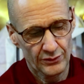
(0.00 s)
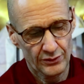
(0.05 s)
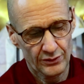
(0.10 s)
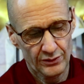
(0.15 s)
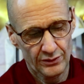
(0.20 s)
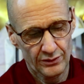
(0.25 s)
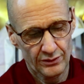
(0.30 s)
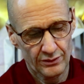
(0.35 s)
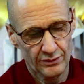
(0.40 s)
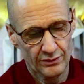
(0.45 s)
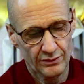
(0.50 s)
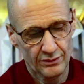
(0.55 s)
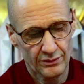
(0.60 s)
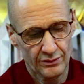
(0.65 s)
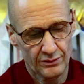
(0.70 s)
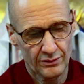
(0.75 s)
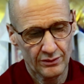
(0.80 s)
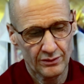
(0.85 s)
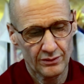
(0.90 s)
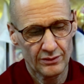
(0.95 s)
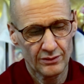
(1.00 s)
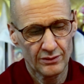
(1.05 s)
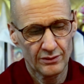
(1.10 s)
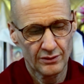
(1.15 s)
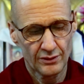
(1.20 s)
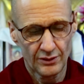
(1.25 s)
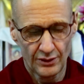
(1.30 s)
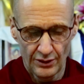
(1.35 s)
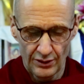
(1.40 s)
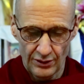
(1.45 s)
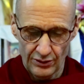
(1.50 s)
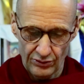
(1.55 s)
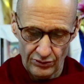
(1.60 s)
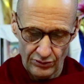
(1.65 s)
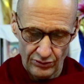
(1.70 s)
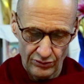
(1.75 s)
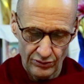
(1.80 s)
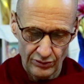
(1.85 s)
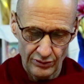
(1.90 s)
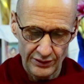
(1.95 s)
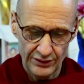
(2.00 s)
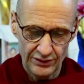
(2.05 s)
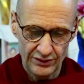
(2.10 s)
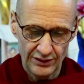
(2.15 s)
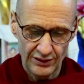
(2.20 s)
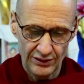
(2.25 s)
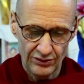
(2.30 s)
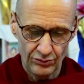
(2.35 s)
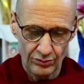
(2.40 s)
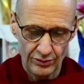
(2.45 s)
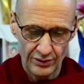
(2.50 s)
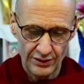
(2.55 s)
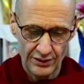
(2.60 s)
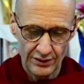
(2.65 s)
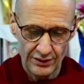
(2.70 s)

You know? So it says,